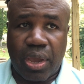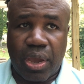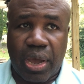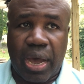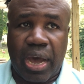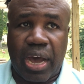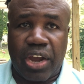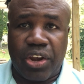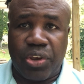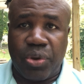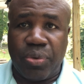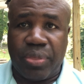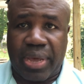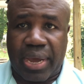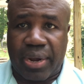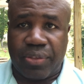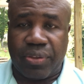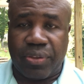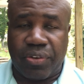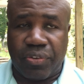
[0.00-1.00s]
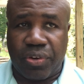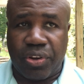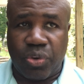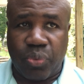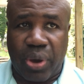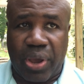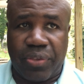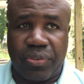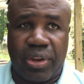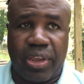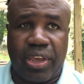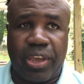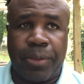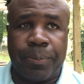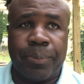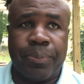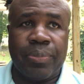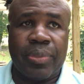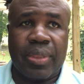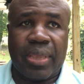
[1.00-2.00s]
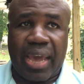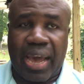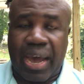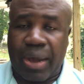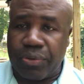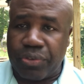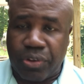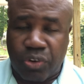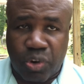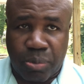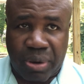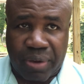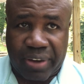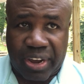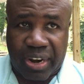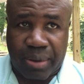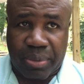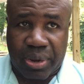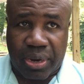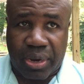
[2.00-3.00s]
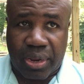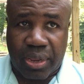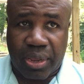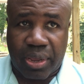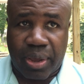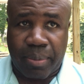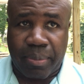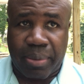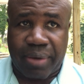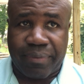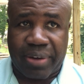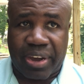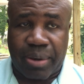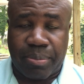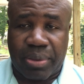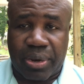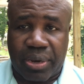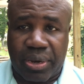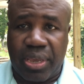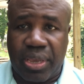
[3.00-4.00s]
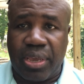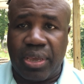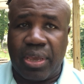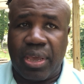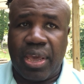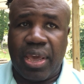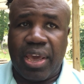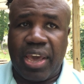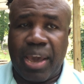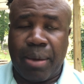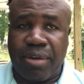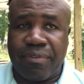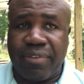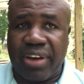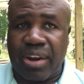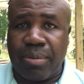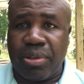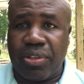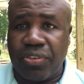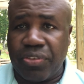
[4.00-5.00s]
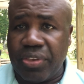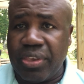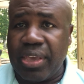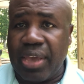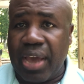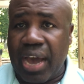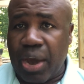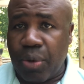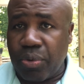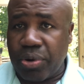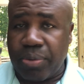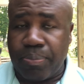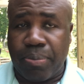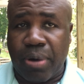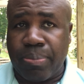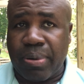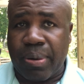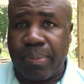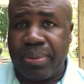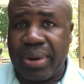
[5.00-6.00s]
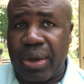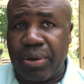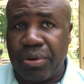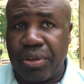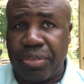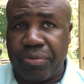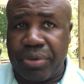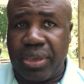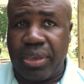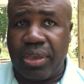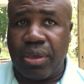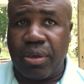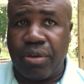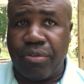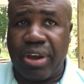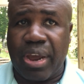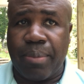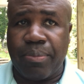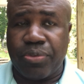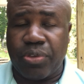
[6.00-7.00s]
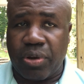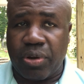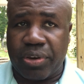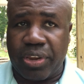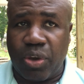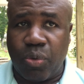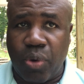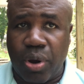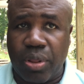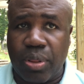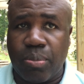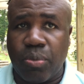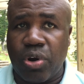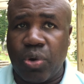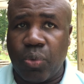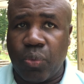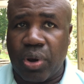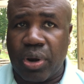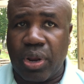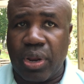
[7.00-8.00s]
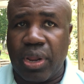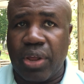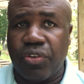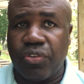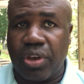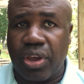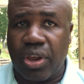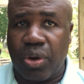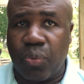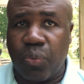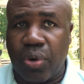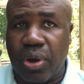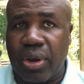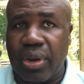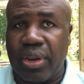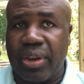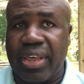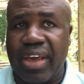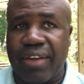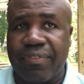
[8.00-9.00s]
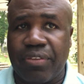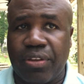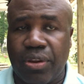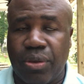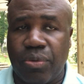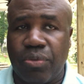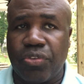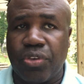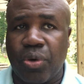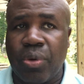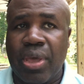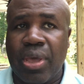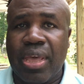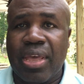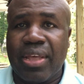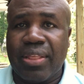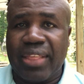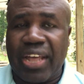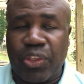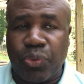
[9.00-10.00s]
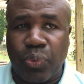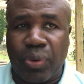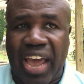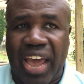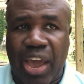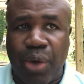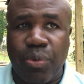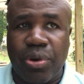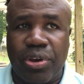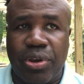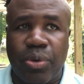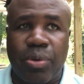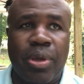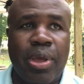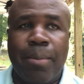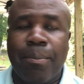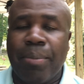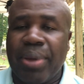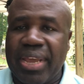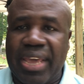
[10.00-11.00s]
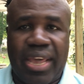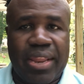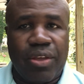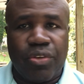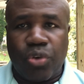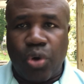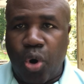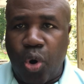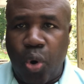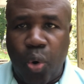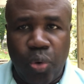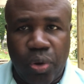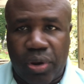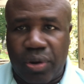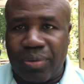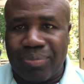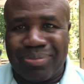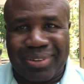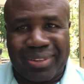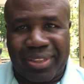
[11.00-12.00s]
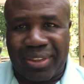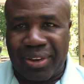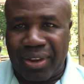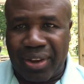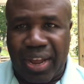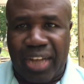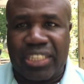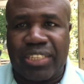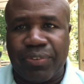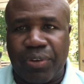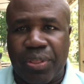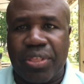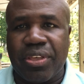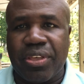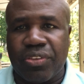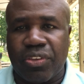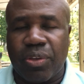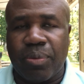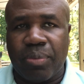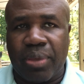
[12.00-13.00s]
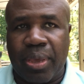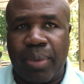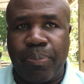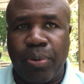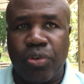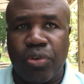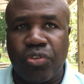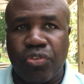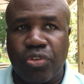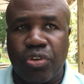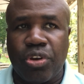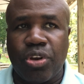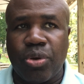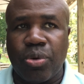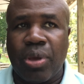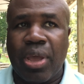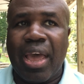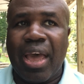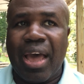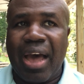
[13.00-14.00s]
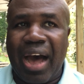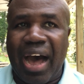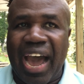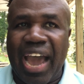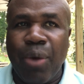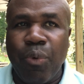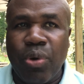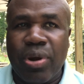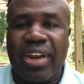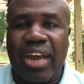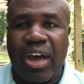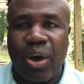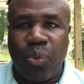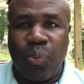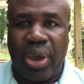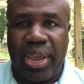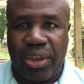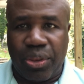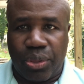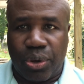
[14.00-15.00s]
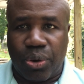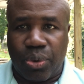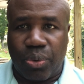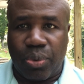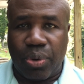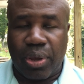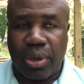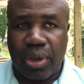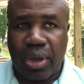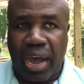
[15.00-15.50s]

Uh, do that essentially twice a day. I still do my vitamin my vitamin D and my vitamin C. I would bump up now to three grams. So I take one in the morning, one at lunch, and one in the afternoon. So that's what I would do. But again, there's whole lots of other things that a person should do. I would not wait though.